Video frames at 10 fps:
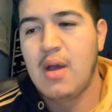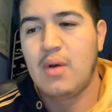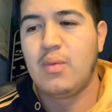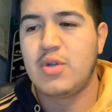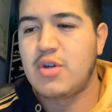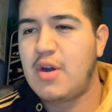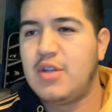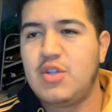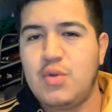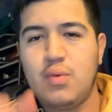which are
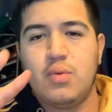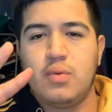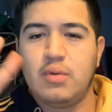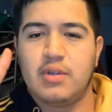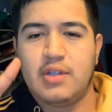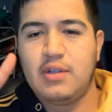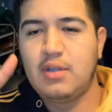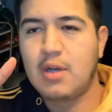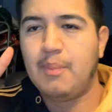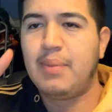two
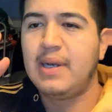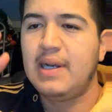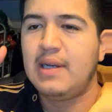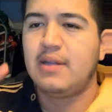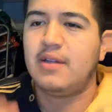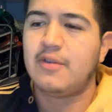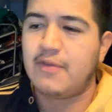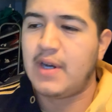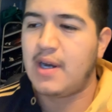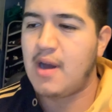completely
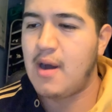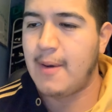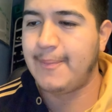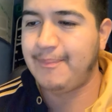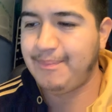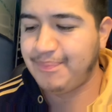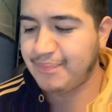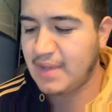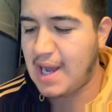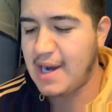different um,
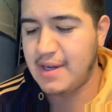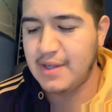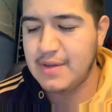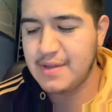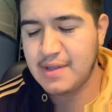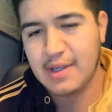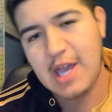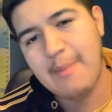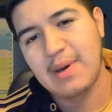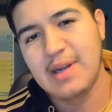ideals.
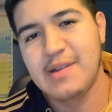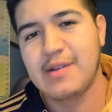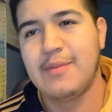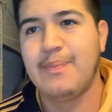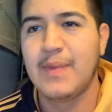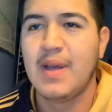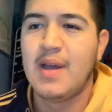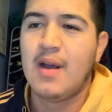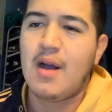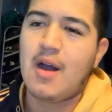Capitalism,
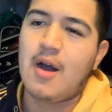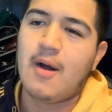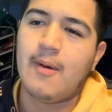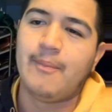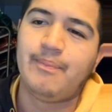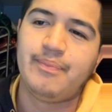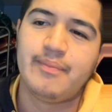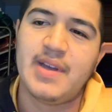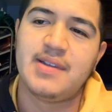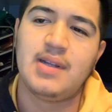um,
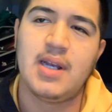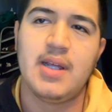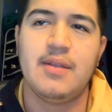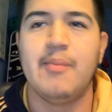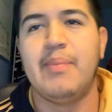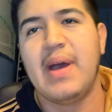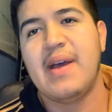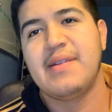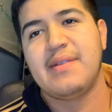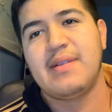basically the
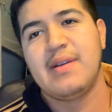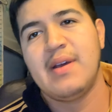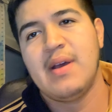best,